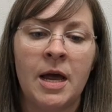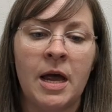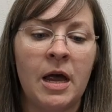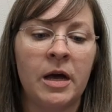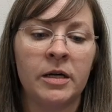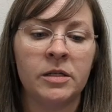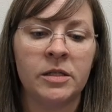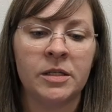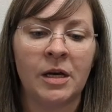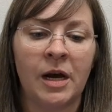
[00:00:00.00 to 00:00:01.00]
and
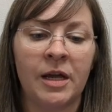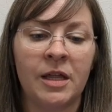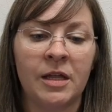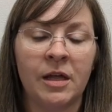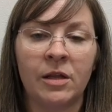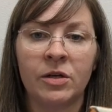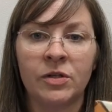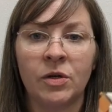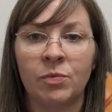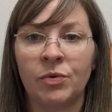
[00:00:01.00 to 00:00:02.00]
I think they look
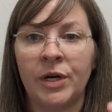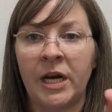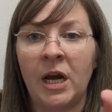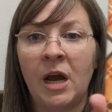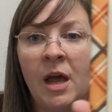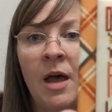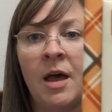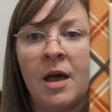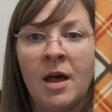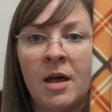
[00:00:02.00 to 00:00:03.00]
so pretty.
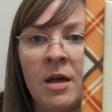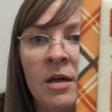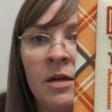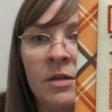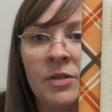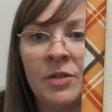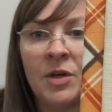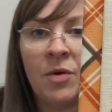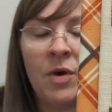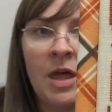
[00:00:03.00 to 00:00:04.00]

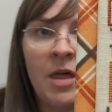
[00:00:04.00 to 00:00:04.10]
So